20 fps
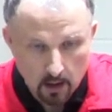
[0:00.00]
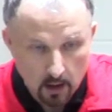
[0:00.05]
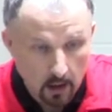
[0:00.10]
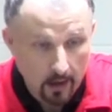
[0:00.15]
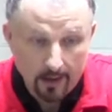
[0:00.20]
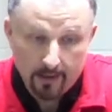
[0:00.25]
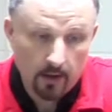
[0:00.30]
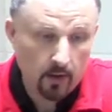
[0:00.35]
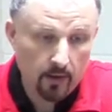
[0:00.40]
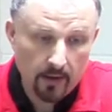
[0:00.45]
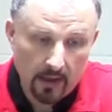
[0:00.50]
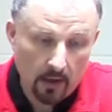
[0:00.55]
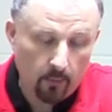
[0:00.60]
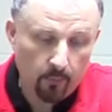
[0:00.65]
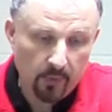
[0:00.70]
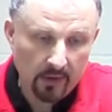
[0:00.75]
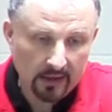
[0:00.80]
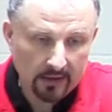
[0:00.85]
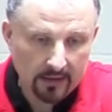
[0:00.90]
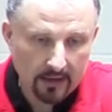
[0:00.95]
I don't know
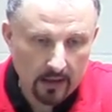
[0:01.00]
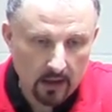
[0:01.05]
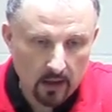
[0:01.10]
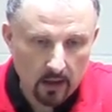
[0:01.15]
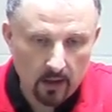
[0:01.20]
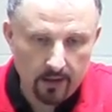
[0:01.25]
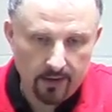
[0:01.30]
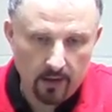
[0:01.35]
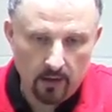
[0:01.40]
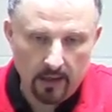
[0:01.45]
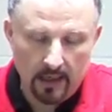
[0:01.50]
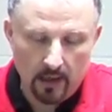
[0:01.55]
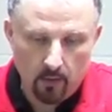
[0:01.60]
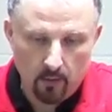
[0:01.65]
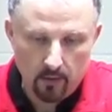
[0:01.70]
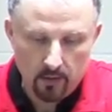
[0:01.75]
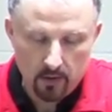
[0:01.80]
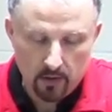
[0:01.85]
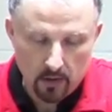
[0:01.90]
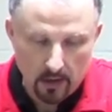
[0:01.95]
how big they are, I don't know
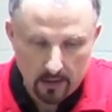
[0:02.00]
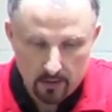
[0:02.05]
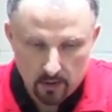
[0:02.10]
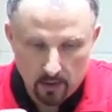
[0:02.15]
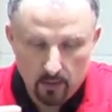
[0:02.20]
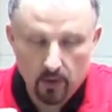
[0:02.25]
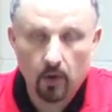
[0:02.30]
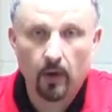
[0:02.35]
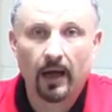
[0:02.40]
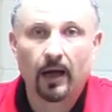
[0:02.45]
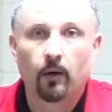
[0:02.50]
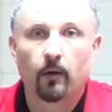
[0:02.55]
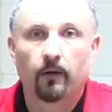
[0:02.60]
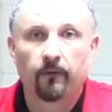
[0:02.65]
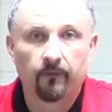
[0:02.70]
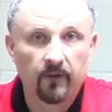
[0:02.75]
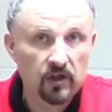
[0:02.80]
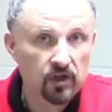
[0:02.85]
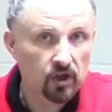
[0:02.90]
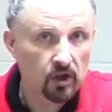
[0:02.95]
how don't know how
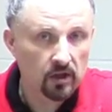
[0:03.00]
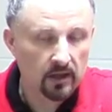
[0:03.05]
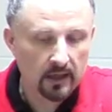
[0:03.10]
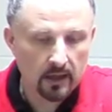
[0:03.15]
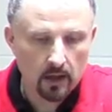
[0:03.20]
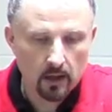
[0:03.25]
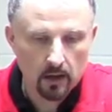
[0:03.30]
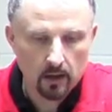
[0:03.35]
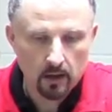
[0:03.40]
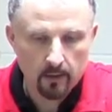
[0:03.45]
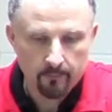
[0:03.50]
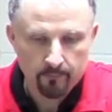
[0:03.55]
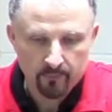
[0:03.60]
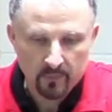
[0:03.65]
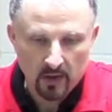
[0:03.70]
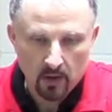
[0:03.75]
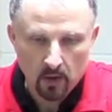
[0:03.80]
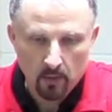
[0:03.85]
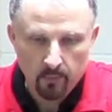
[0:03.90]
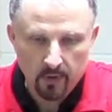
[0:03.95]
efficient they are,
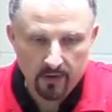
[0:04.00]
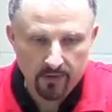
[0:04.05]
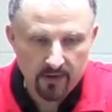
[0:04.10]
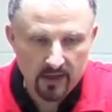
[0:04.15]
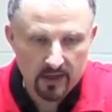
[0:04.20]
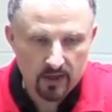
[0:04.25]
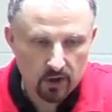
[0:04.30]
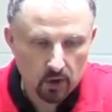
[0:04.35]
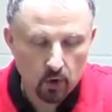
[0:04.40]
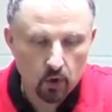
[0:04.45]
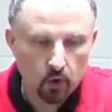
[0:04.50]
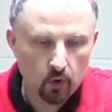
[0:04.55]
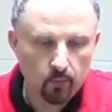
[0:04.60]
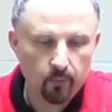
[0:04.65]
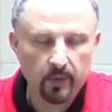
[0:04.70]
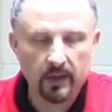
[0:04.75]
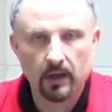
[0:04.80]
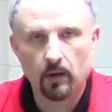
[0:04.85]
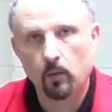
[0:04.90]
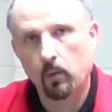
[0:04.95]
but this could
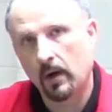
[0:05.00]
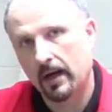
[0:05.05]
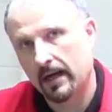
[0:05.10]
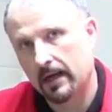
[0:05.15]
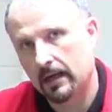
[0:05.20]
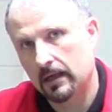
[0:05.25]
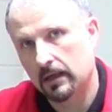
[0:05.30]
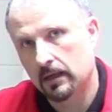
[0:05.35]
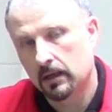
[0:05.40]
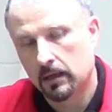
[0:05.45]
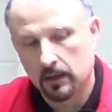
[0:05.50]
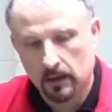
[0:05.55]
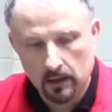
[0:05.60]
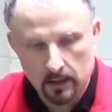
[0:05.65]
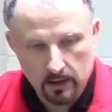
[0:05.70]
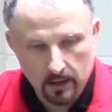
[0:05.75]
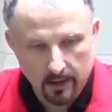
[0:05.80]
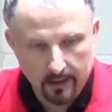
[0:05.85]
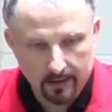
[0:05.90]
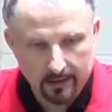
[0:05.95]
be a way
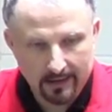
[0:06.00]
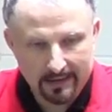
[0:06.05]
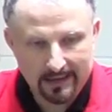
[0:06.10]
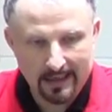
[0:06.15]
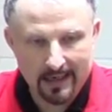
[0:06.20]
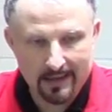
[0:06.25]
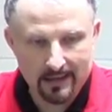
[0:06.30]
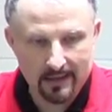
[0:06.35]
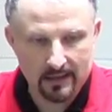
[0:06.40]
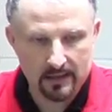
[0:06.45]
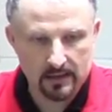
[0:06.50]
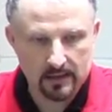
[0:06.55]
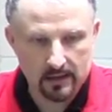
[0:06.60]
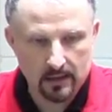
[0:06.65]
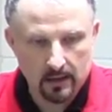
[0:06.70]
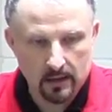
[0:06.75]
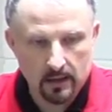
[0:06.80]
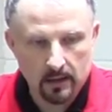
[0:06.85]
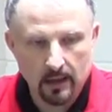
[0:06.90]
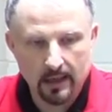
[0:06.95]
that I could get
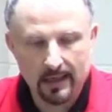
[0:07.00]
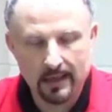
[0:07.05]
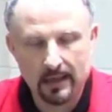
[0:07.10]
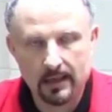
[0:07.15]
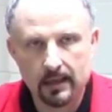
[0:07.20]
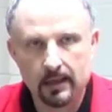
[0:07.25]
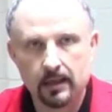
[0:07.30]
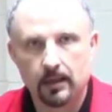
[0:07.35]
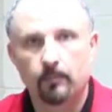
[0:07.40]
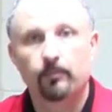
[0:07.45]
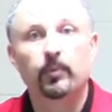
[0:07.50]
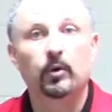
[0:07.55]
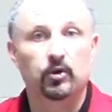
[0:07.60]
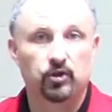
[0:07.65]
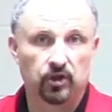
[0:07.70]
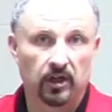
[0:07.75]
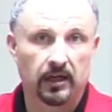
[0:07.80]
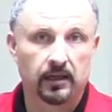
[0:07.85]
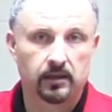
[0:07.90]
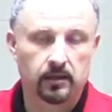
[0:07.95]
this in
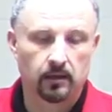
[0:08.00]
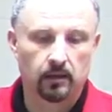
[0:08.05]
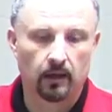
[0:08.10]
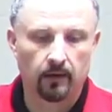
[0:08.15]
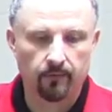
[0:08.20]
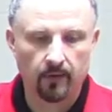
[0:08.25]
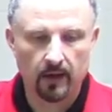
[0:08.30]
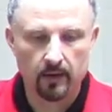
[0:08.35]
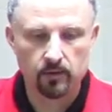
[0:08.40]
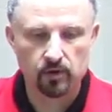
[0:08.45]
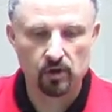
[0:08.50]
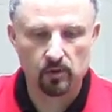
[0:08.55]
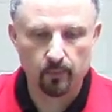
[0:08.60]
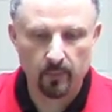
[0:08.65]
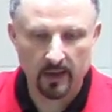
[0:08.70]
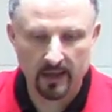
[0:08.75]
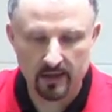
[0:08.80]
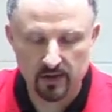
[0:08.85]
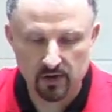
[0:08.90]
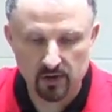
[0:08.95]
budget if I just
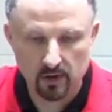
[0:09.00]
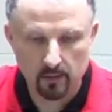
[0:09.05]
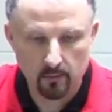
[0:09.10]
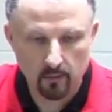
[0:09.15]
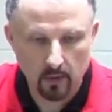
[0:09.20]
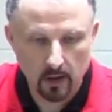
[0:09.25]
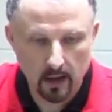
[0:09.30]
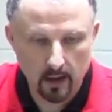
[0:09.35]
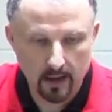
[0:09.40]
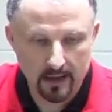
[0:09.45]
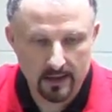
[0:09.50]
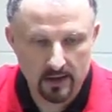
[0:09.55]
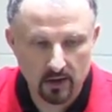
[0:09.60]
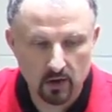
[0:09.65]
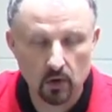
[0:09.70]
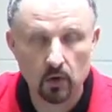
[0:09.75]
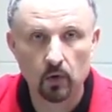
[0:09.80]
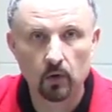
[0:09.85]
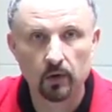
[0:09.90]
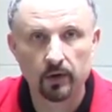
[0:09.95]
buy some uh,
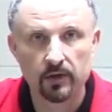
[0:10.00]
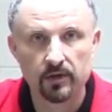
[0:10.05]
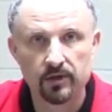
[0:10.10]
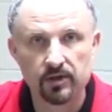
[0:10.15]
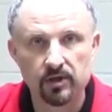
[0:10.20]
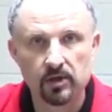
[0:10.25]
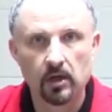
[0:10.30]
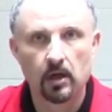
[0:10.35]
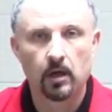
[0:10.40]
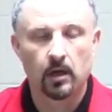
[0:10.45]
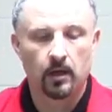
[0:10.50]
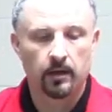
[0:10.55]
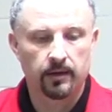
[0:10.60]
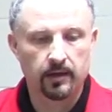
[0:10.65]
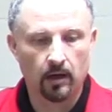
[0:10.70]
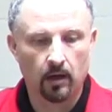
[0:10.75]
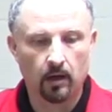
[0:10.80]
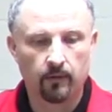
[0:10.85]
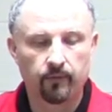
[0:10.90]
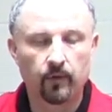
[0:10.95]
intercoolers
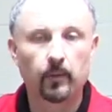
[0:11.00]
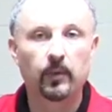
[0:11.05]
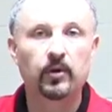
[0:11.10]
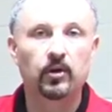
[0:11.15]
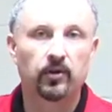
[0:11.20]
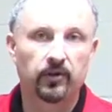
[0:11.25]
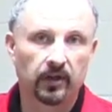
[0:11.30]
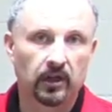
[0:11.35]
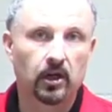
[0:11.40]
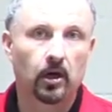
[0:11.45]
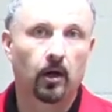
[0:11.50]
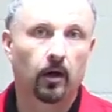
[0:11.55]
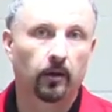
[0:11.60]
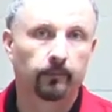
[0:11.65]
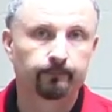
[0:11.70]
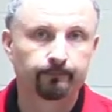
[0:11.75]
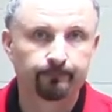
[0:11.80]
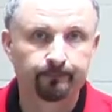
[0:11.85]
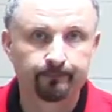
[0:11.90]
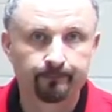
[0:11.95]
that are from another car.